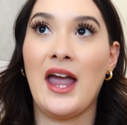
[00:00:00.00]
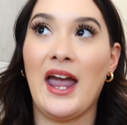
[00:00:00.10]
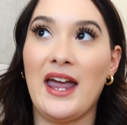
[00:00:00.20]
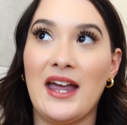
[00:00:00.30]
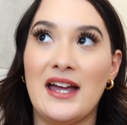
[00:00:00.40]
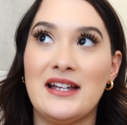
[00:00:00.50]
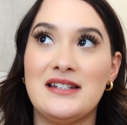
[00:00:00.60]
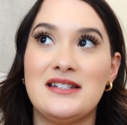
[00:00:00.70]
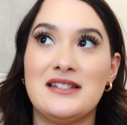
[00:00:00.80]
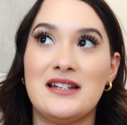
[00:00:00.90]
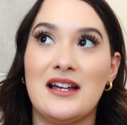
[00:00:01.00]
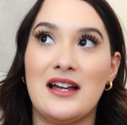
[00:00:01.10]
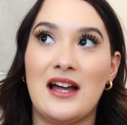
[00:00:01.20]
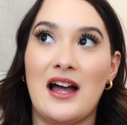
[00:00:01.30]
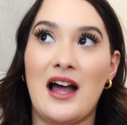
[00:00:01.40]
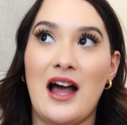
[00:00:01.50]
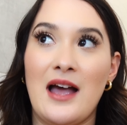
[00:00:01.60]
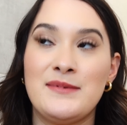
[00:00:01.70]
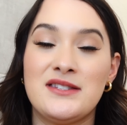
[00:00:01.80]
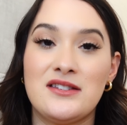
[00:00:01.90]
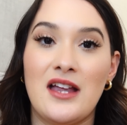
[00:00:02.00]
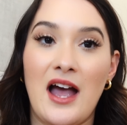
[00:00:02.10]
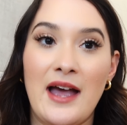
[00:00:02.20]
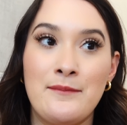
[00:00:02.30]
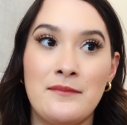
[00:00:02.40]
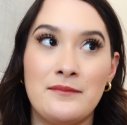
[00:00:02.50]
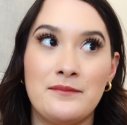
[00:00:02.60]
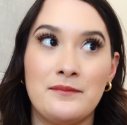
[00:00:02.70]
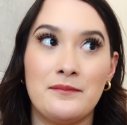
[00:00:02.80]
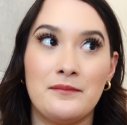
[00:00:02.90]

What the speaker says: And I'm